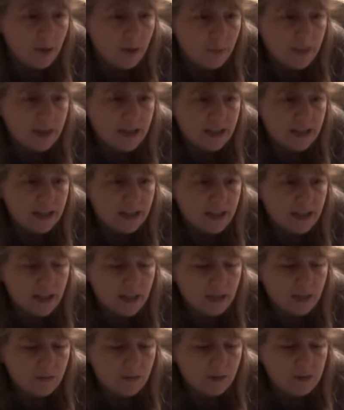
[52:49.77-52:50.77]
but
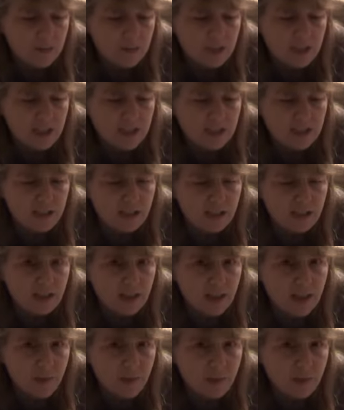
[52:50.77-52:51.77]
he was pretending that
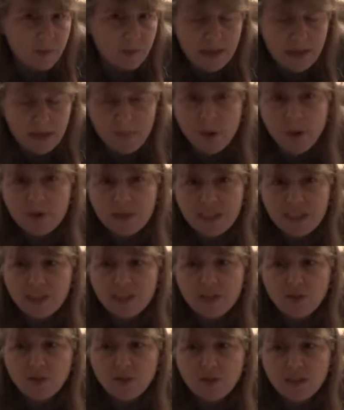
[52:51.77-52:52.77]
they were me posing
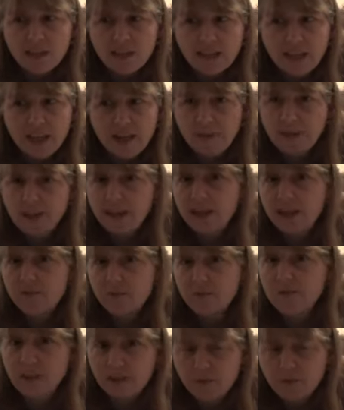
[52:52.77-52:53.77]
nude and claiming
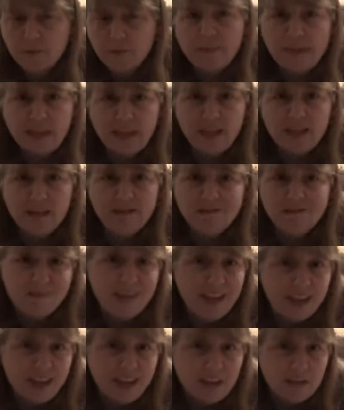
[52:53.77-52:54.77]
these were me
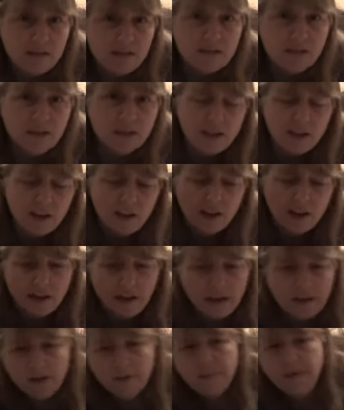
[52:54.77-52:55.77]
naked.
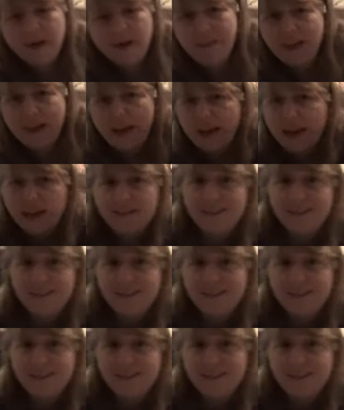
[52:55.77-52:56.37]
And that I